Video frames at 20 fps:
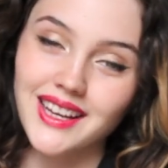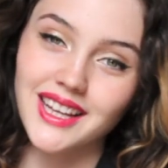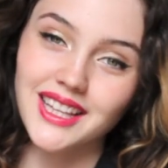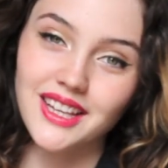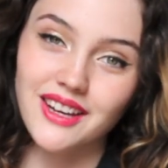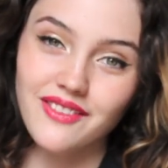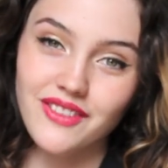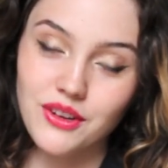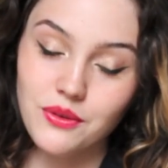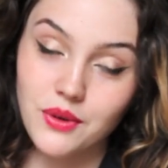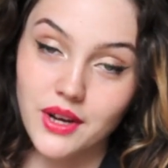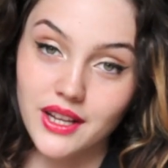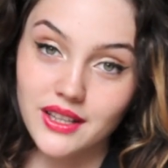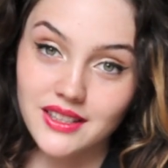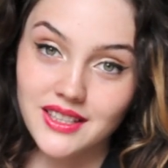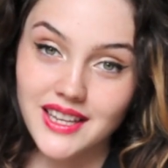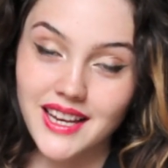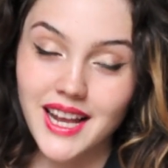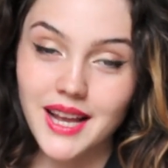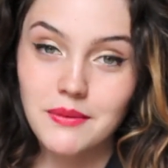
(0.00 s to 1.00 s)
Hello everyone,
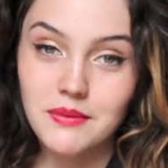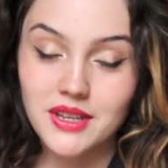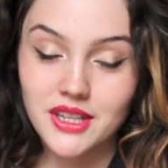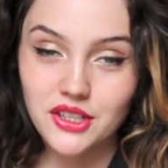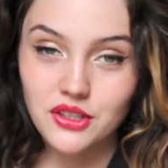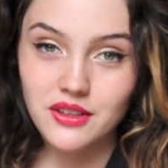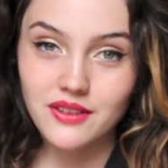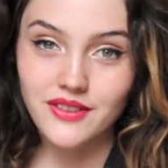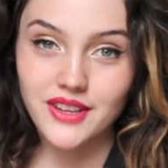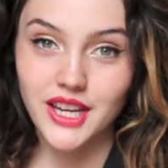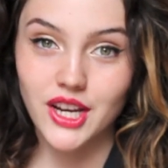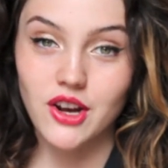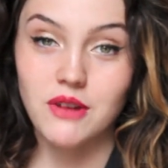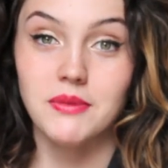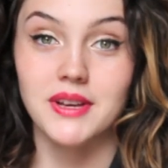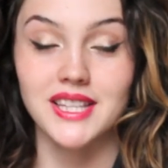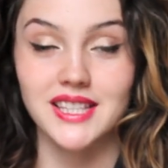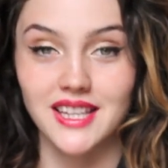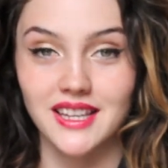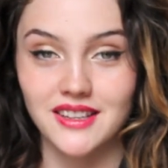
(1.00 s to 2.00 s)
today I'm going to do a video on
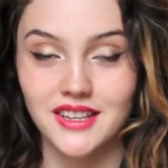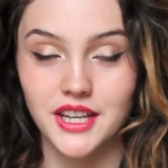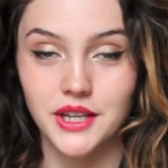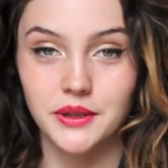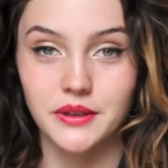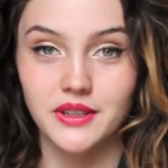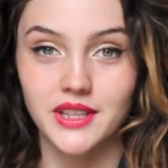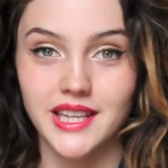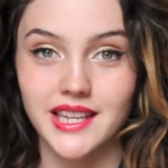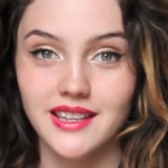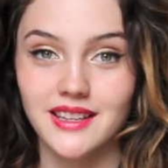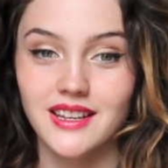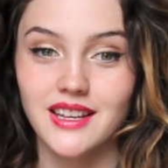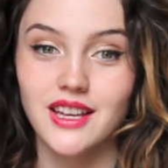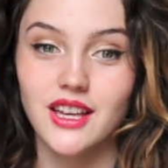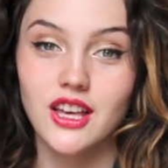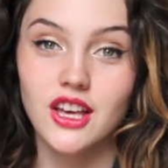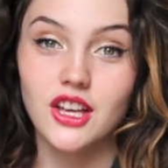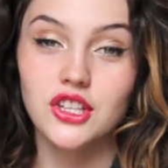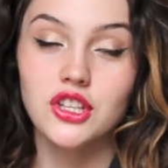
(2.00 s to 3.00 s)
my skincare routine.
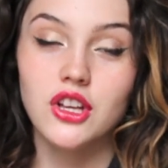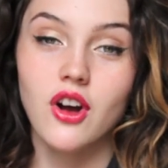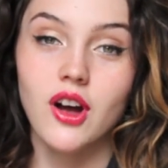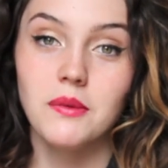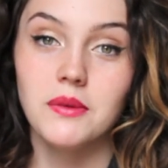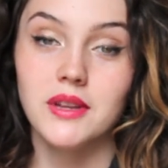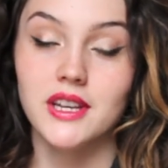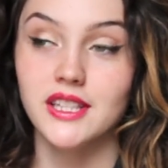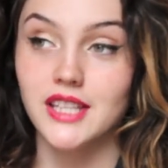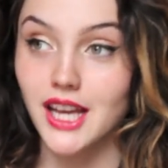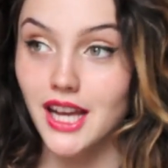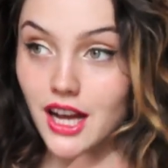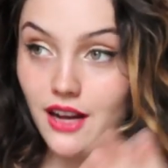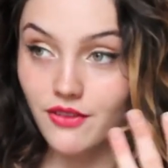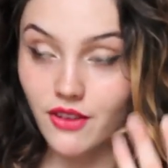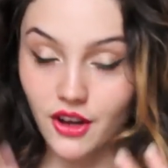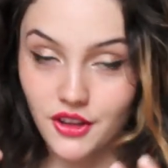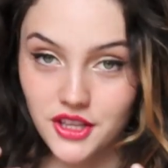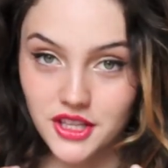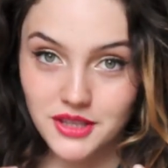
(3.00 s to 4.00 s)
So I'm going to take
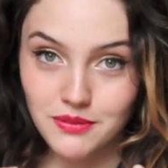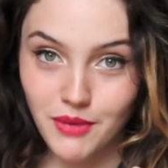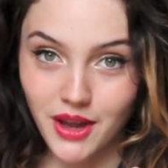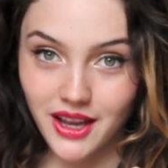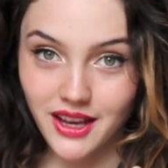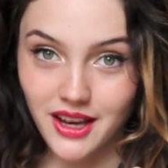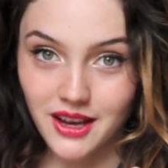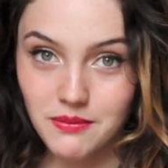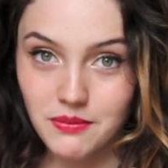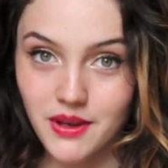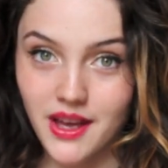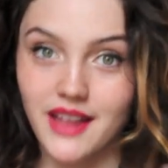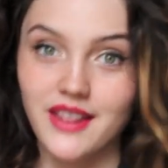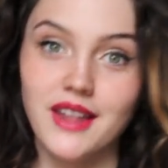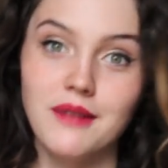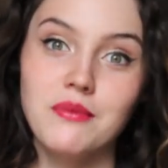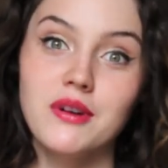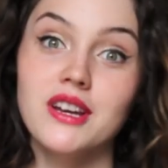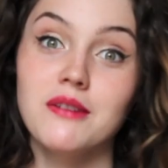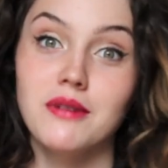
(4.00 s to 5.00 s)
off all this makeup and
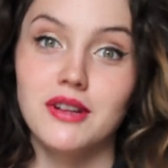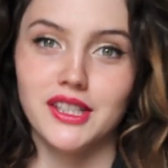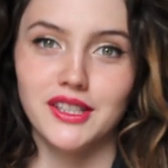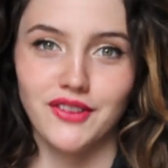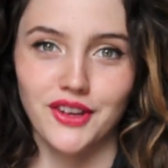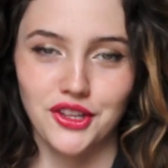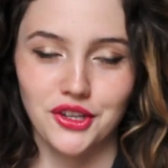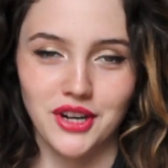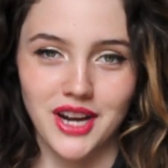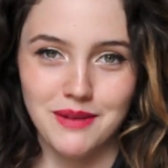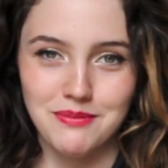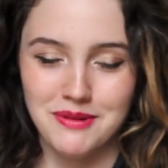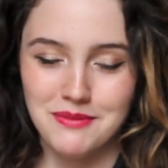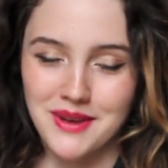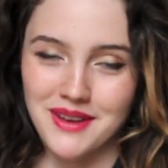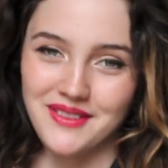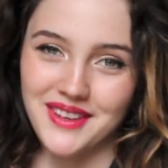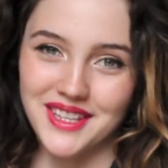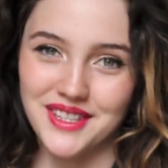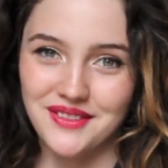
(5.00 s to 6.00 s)
then put a bunch of other crap on
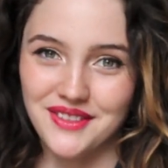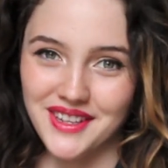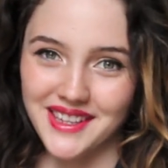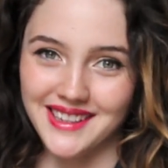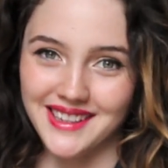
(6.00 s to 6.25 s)
my face for